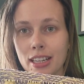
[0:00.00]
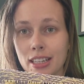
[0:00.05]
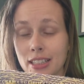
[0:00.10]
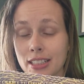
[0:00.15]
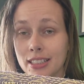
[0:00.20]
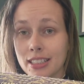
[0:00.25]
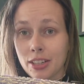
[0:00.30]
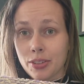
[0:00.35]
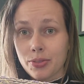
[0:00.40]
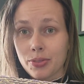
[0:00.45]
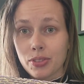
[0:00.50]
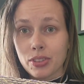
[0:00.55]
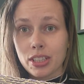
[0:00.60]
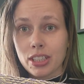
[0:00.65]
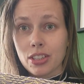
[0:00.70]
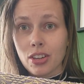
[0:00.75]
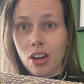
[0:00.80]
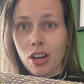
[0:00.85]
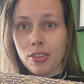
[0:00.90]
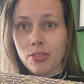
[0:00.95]
and
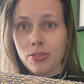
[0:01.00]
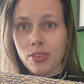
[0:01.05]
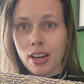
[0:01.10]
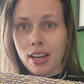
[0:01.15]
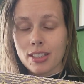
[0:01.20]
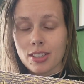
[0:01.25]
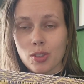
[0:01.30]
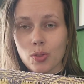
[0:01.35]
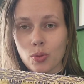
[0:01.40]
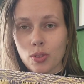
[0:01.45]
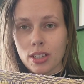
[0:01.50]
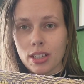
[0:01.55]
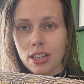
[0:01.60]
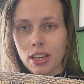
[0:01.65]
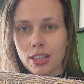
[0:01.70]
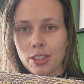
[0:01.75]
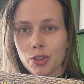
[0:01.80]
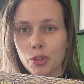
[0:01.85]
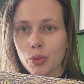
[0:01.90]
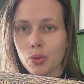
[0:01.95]
definitely not fast when
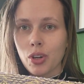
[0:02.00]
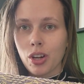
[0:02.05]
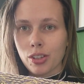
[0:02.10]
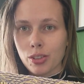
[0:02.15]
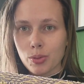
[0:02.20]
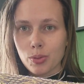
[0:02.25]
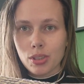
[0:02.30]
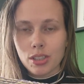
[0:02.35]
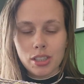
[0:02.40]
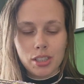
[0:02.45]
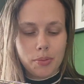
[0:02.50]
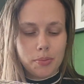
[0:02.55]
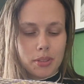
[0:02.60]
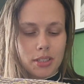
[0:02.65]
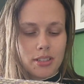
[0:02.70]
I do color work,